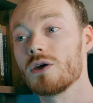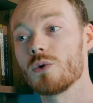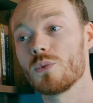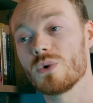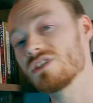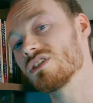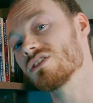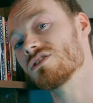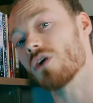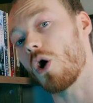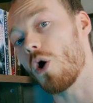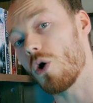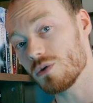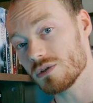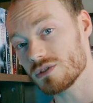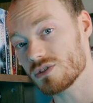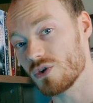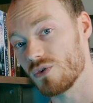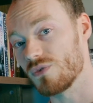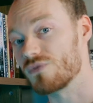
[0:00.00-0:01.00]
which is
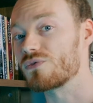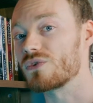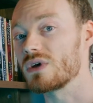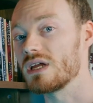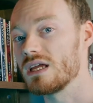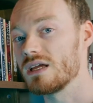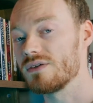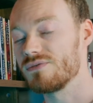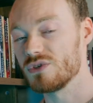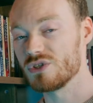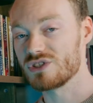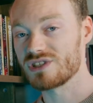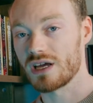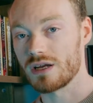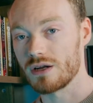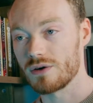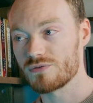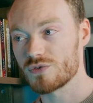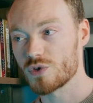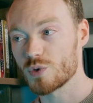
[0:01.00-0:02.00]
also free if you
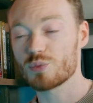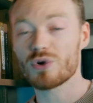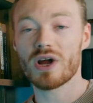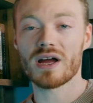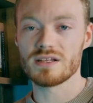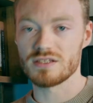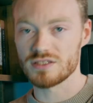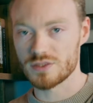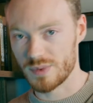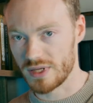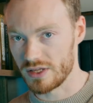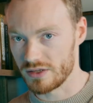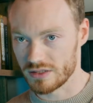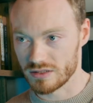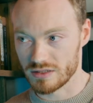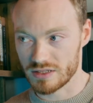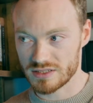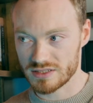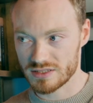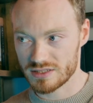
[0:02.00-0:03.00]
sign up for Brian's mailing
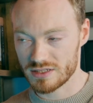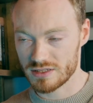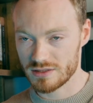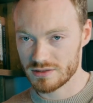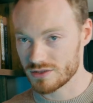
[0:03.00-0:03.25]
list.